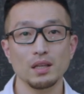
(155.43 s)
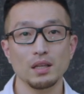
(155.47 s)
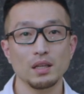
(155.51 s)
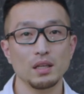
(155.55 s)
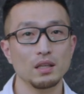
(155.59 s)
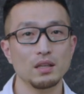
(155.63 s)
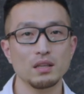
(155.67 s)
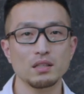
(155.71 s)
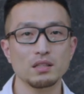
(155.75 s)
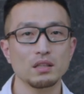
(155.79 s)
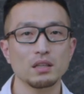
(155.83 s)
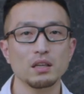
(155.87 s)

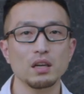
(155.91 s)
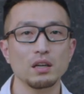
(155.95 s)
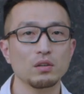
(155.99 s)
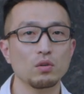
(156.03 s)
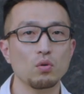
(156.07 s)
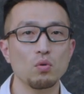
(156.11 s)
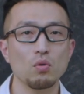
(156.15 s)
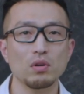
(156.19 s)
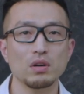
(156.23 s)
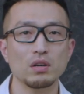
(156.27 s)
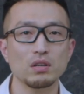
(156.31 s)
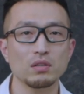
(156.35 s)
He doesn't cut
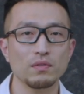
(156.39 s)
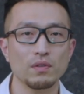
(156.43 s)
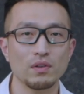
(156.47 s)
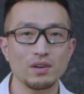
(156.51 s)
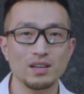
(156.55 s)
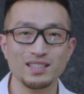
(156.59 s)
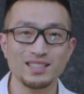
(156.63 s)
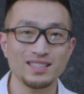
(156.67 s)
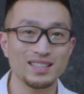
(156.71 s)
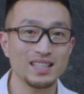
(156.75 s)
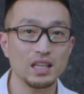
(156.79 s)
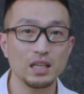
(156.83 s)
corners for
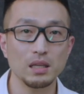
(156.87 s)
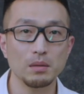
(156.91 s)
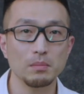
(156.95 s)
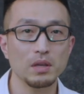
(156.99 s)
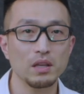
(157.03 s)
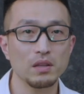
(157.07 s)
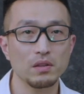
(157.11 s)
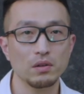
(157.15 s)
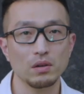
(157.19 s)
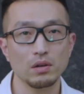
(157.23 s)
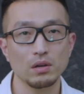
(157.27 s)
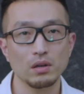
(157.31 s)
his team
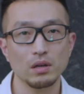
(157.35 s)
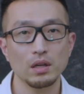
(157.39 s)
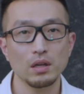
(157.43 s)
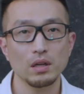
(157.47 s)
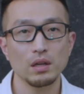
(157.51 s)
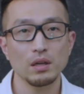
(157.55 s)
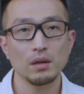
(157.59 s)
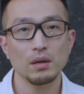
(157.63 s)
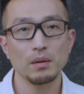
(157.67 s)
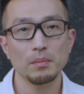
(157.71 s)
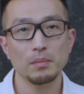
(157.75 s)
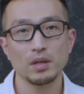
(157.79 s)
either,
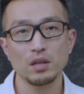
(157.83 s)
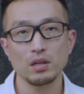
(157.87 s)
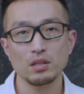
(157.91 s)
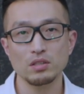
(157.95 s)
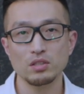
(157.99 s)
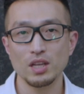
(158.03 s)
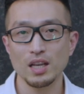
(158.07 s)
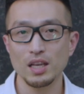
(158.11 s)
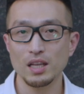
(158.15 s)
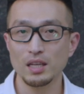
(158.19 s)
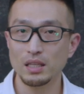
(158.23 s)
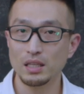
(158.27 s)

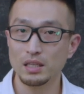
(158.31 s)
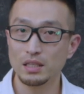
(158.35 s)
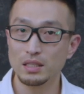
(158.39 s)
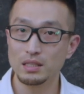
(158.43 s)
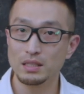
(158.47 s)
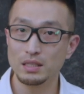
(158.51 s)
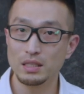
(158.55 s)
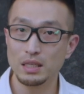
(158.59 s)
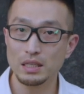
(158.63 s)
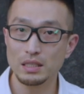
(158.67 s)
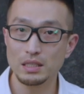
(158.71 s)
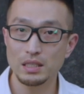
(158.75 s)
because JND
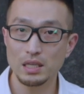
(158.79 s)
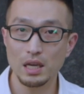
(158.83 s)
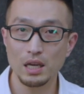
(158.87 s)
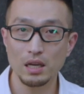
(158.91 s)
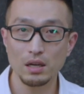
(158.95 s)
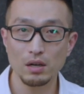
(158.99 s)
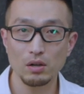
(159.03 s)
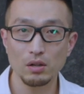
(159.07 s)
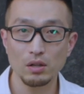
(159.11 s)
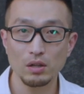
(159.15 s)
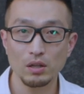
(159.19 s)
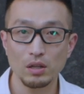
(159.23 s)
is
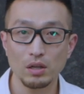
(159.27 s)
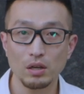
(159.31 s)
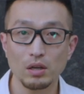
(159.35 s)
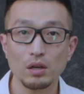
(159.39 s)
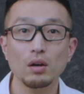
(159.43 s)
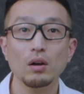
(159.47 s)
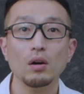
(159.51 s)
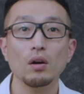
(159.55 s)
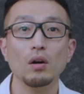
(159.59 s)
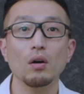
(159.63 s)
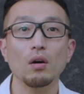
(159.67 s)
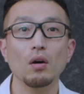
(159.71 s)
detail
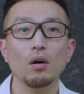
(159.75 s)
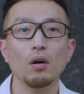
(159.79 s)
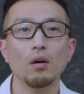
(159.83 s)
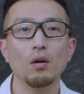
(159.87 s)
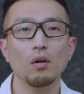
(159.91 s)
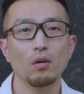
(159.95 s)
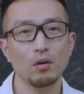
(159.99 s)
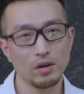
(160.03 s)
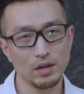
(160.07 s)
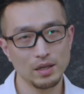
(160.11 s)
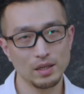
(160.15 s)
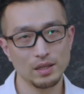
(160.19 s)

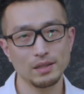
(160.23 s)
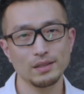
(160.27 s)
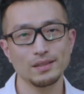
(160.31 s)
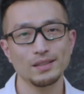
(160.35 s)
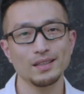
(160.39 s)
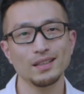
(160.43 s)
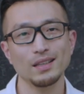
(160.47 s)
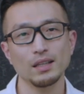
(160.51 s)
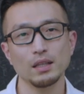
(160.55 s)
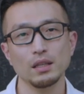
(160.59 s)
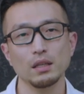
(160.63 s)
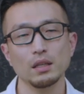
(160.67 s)

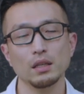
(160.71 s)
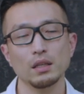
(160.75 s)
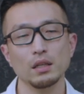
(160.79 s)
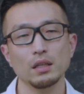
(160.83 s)
oriented.